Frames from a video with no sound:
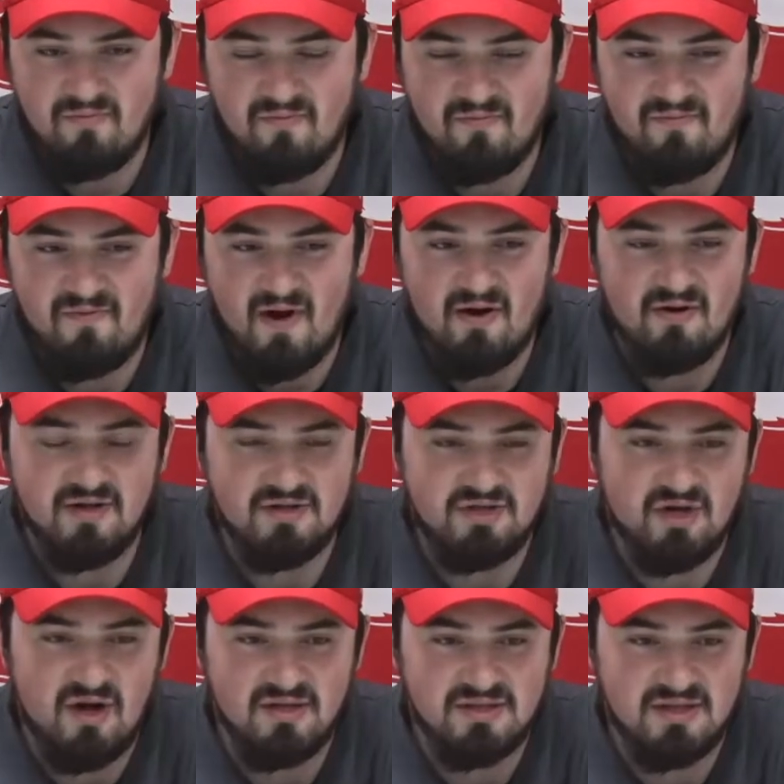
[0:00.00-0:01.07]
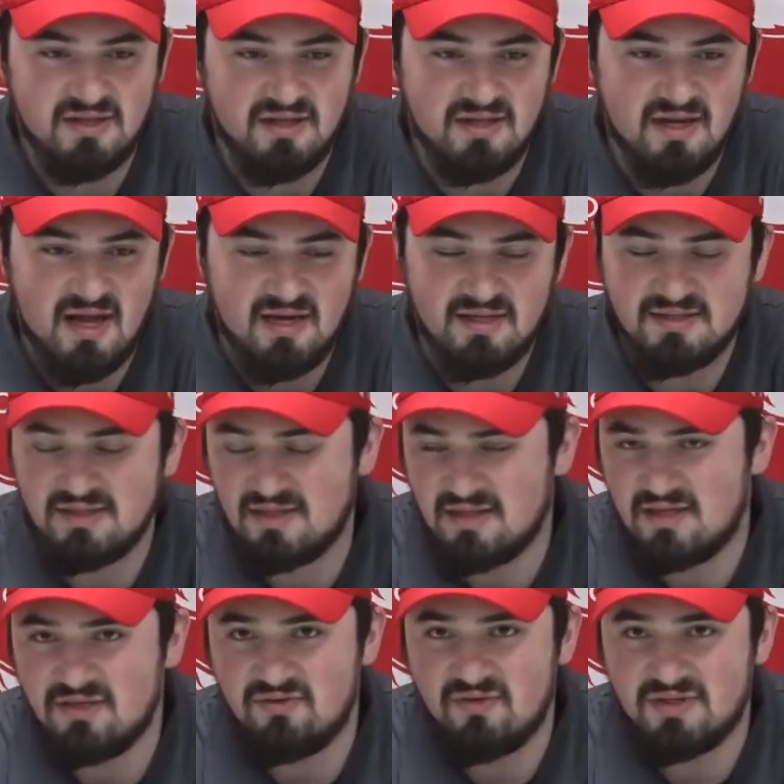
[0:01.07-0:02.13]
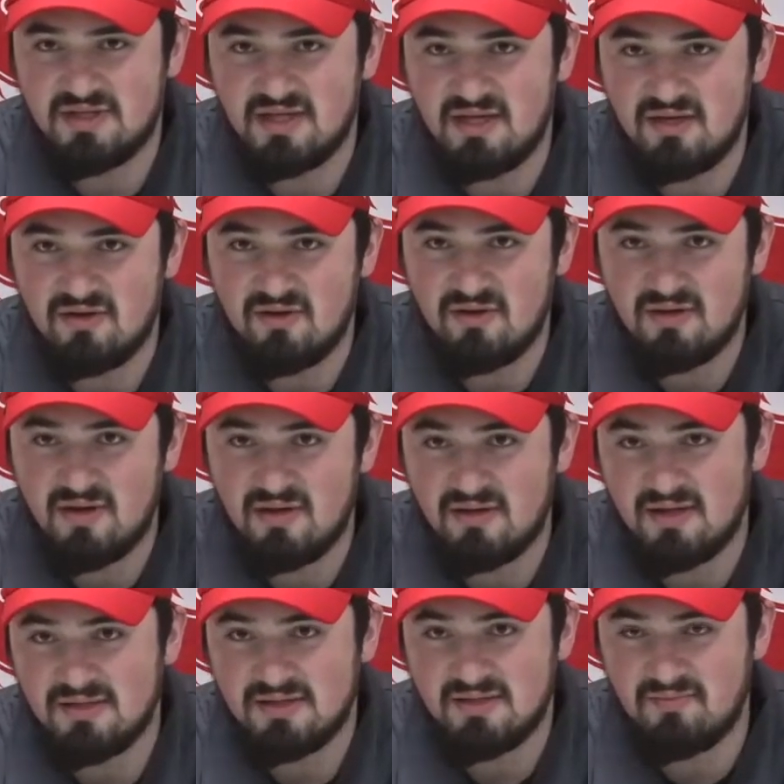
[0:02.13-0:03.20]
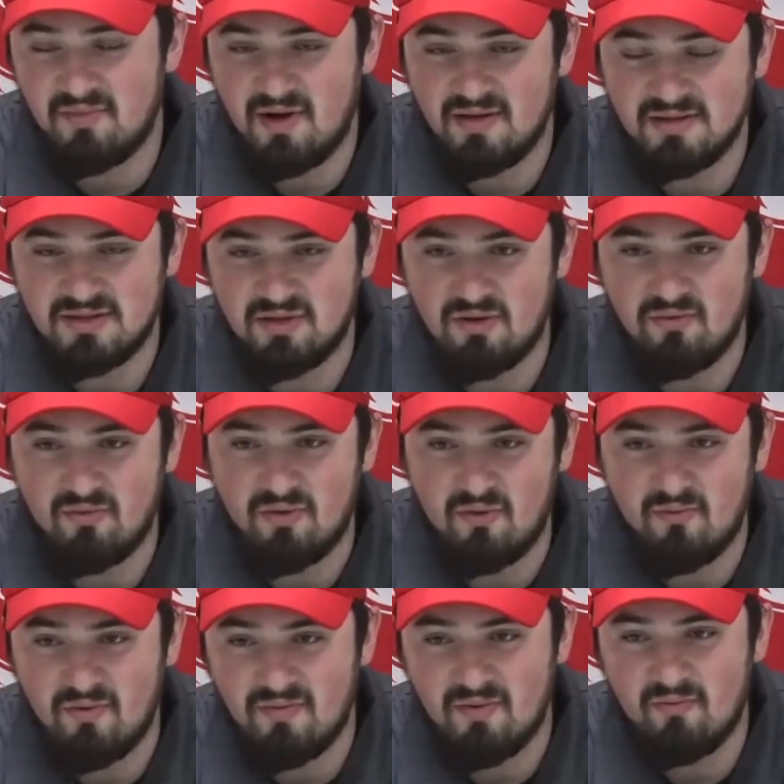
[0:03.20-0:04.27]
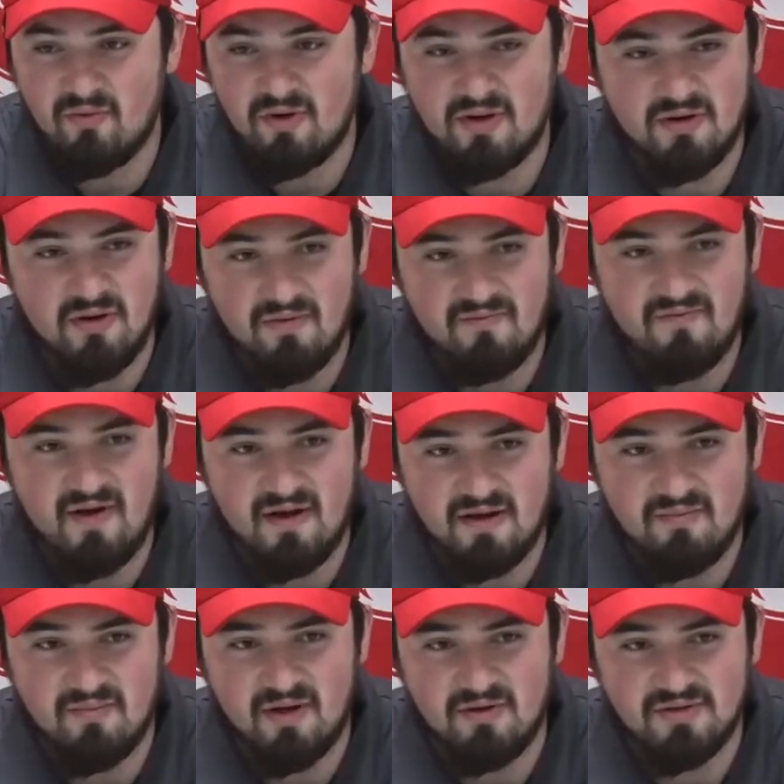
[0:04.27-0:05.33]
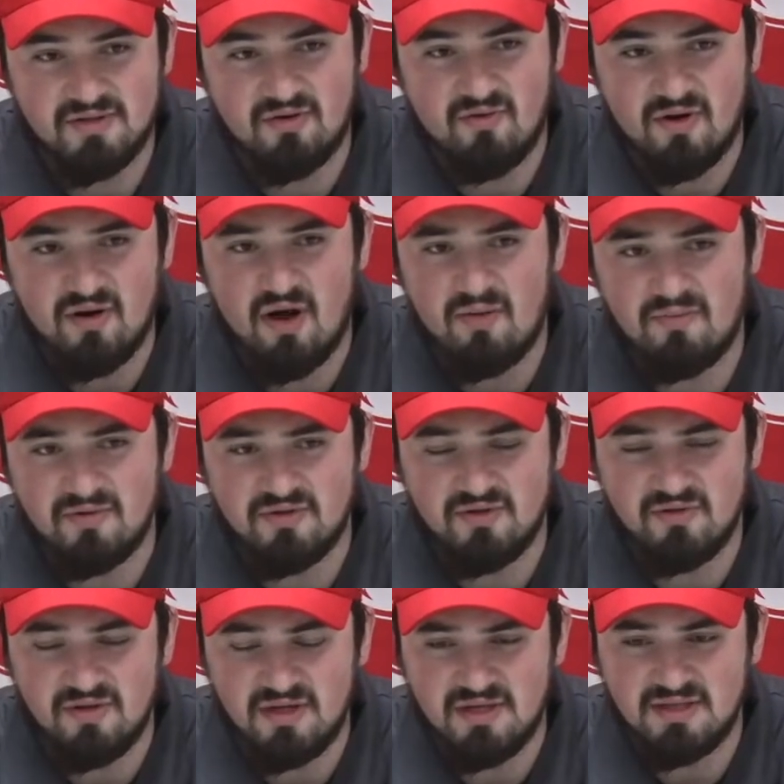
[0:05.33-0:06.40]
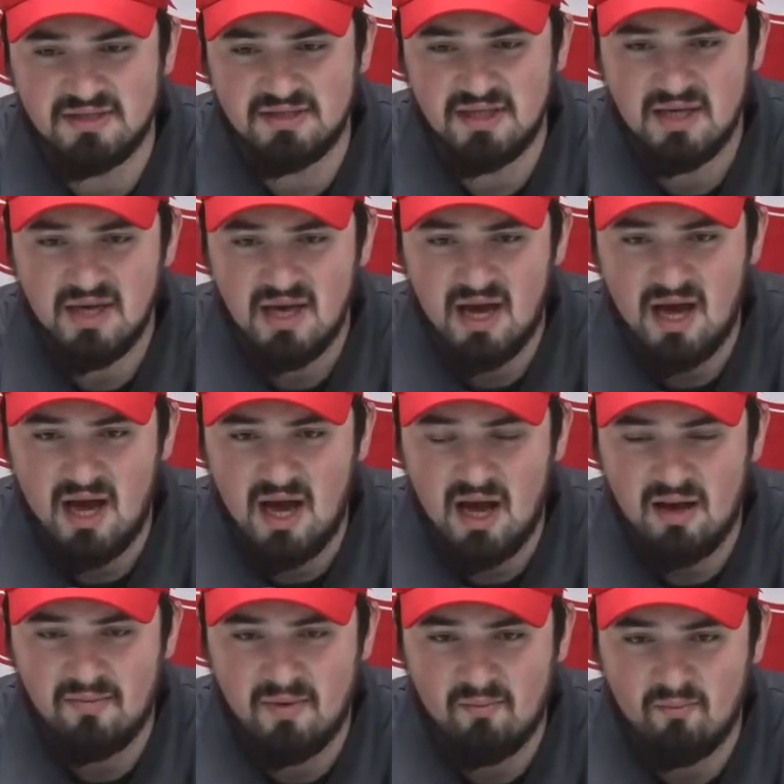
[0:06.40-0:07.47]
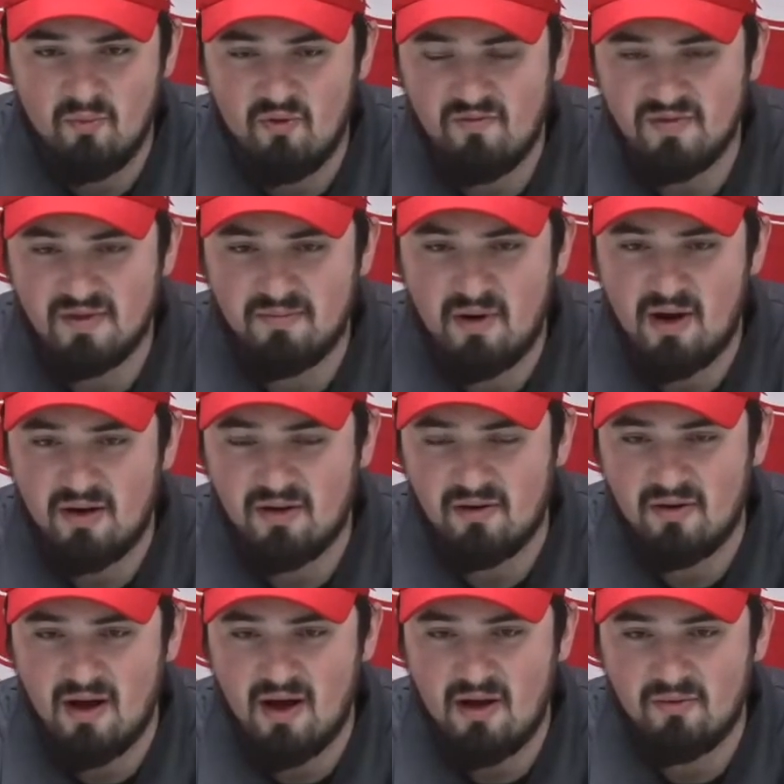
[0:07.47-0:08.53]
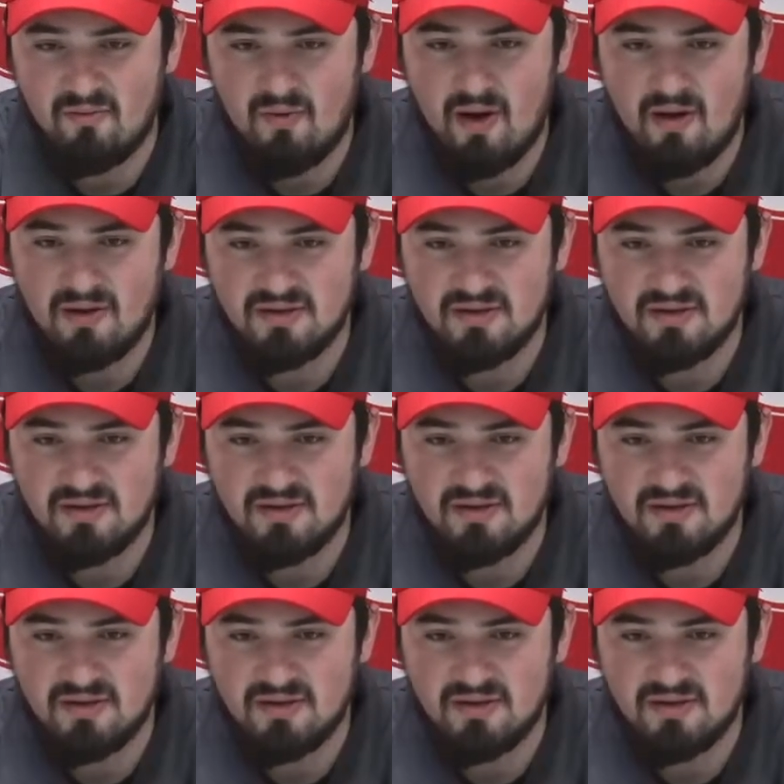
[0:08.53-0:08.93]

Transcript: firing shots at the net isn't going to do us any good unless, but so we've been working on finding better scoring opportunities, and moving the puck around well.